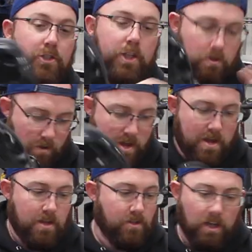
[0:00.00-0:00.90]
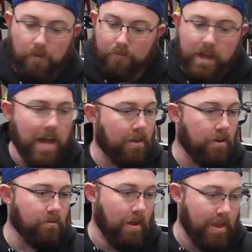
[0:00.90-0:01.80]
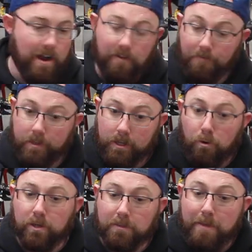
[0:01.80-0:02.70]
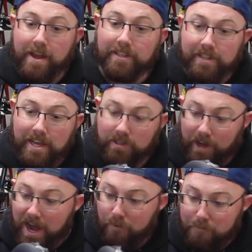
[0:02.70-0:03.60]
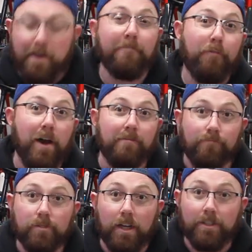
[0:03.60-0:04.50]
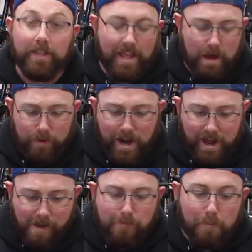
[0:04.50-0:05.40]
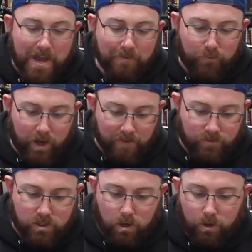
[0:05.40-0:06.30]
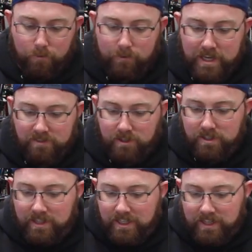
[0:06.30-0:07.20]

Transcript: shoe. So you got those right there. Of course, the biggest thing, so I have a big foot. So I'll say that right now, I have a big foot. So these ones, they